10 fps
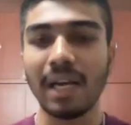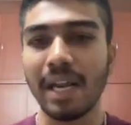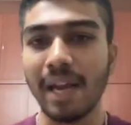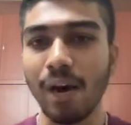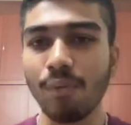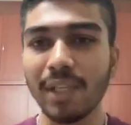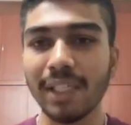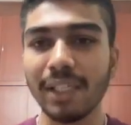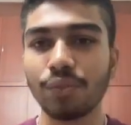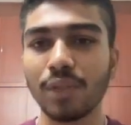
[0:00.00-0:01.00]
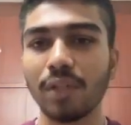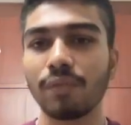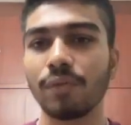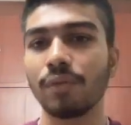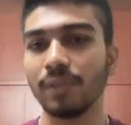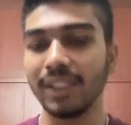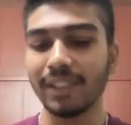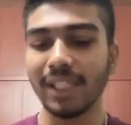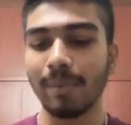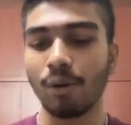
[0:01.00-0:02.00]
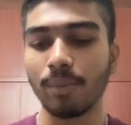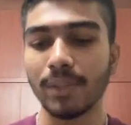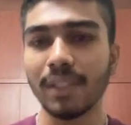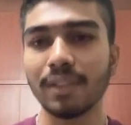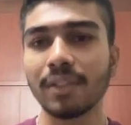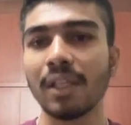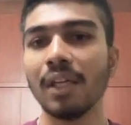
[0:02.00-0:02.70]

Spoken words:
And now we can get rid of these game objects,